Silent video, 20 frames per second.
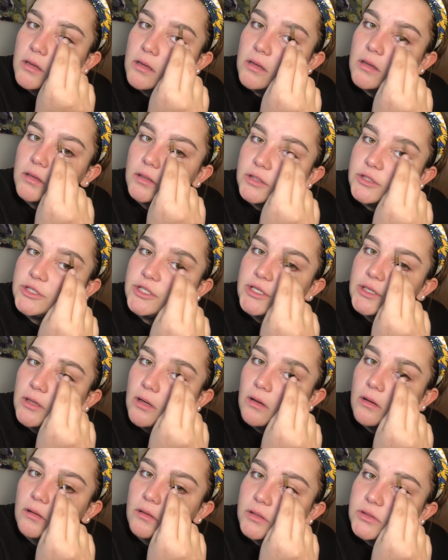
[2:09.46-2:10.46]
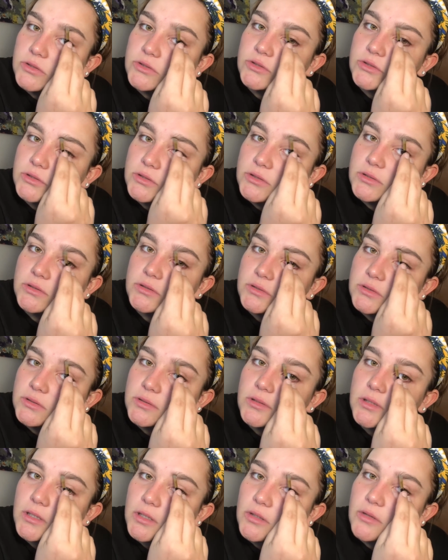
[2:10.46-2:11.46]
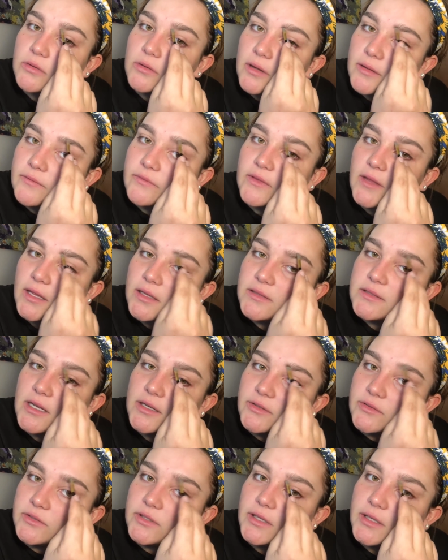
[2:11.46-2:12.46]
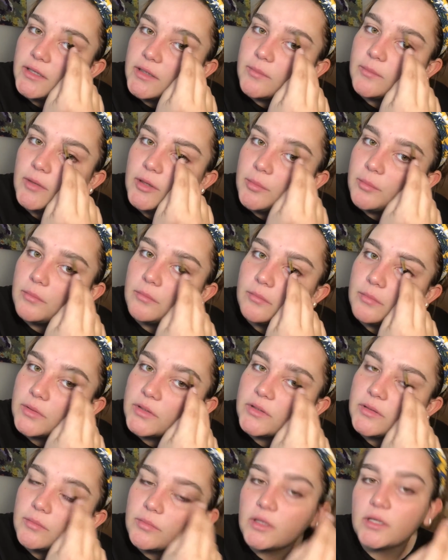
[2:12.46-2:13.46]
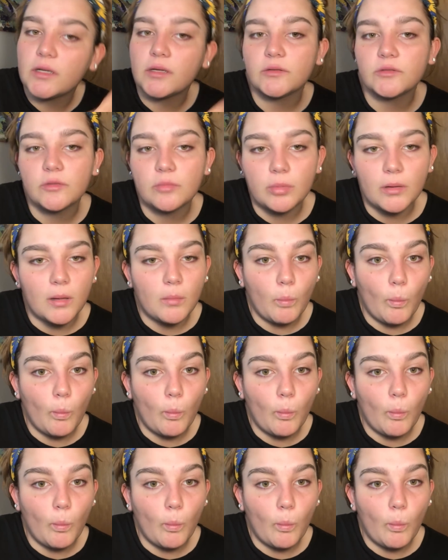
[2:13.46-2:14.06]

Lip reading: Sheen hauls. I don't know if that's how you say it. It might be something else, but